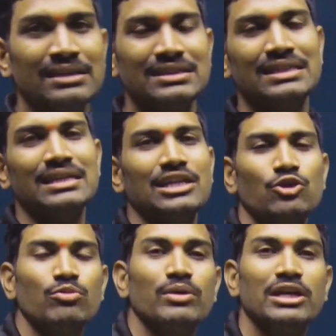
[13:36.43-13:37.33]
generally
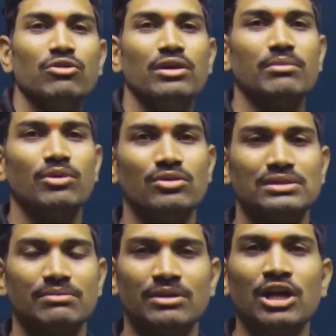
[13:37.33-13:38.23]
you may know about
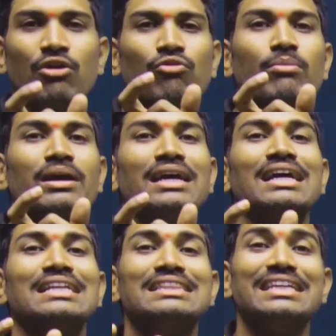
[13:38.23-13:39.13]
some
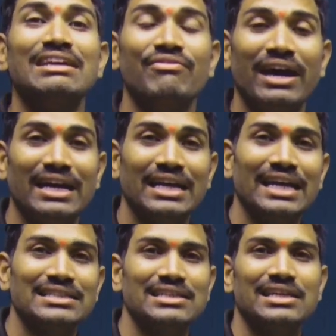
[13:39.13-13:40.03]
omega-3 fatty
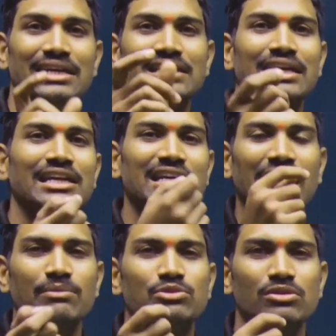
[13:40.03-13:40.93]
acid containing
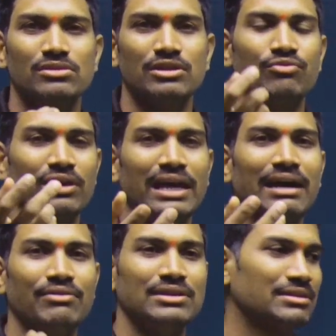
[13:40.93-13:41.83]
capsules. If you are
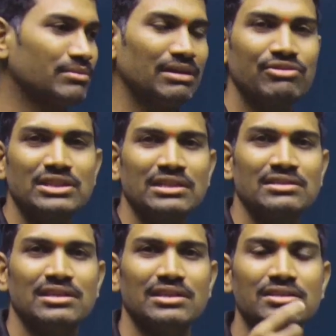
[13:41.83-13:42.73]
having some
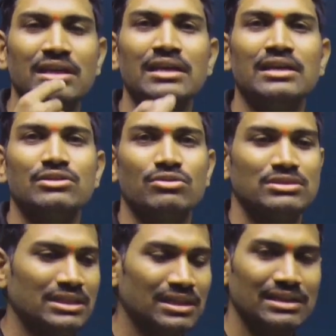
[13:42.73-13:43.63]
deficiencies, so
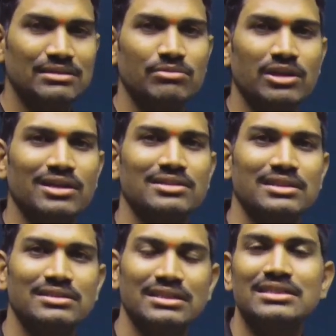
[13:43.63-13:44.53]
generally some doctors are
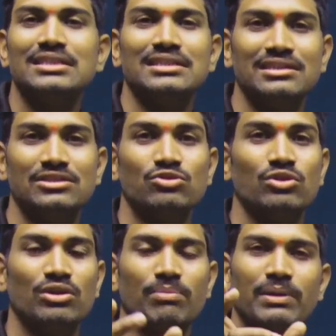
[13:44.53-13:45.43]
suggesting this. So
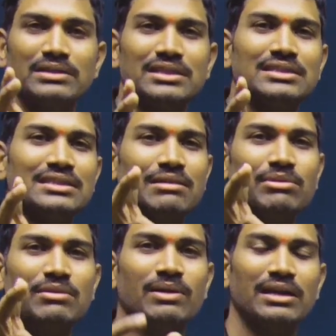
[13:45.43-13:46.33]
you are purchasing them in
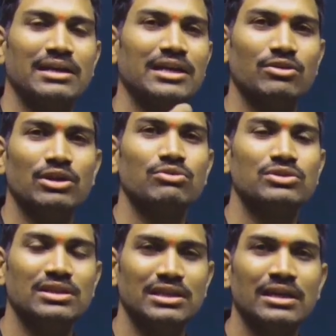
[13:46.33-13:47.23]
the market and you are
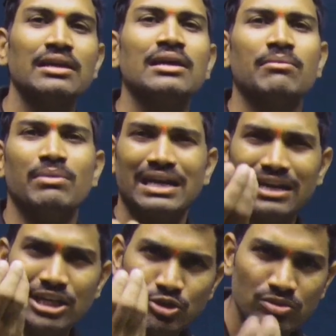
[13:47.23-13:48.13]
using it. But at
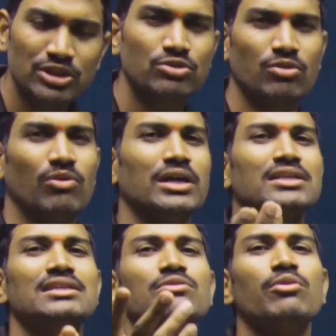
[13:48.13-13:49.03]
least you just know what is
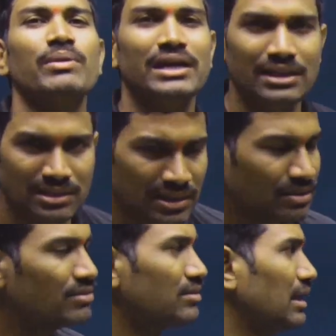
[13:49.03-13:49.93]
that omega-3.
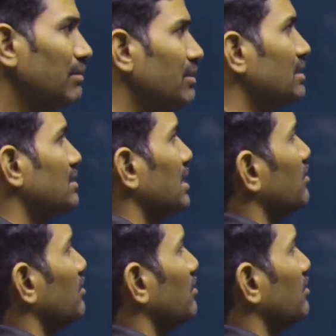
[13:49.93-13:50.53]
I will tell